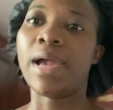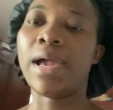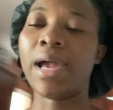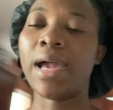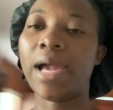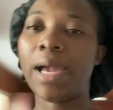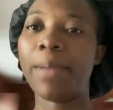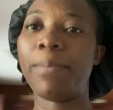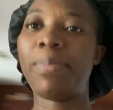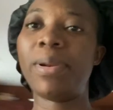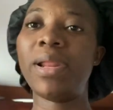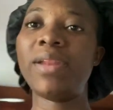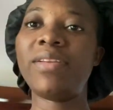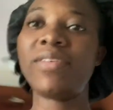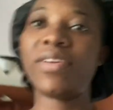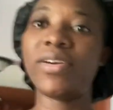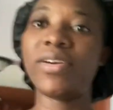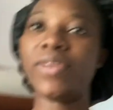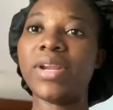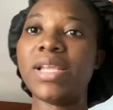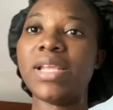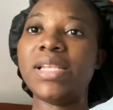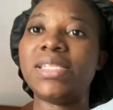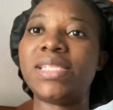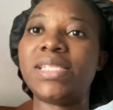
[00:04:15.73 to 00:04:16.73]
I don't
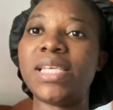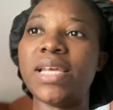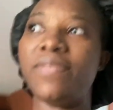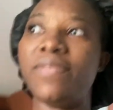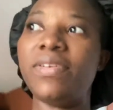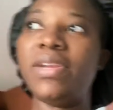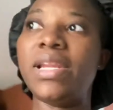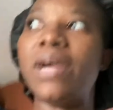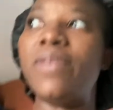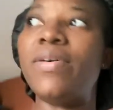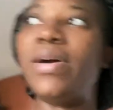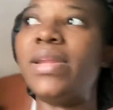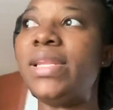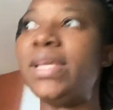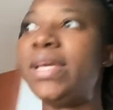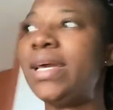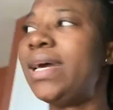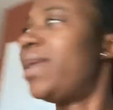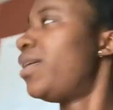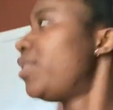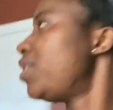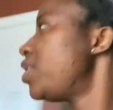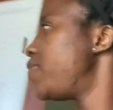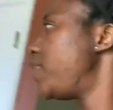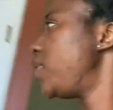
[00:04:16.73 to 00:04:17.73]
even
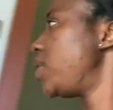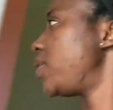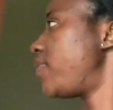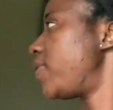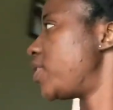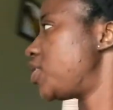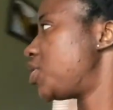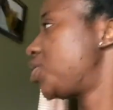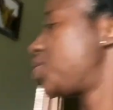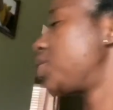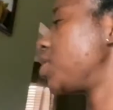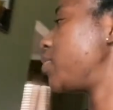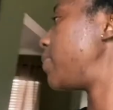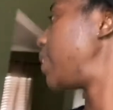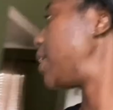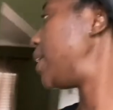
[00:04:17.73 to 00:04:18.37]
know if I should turn my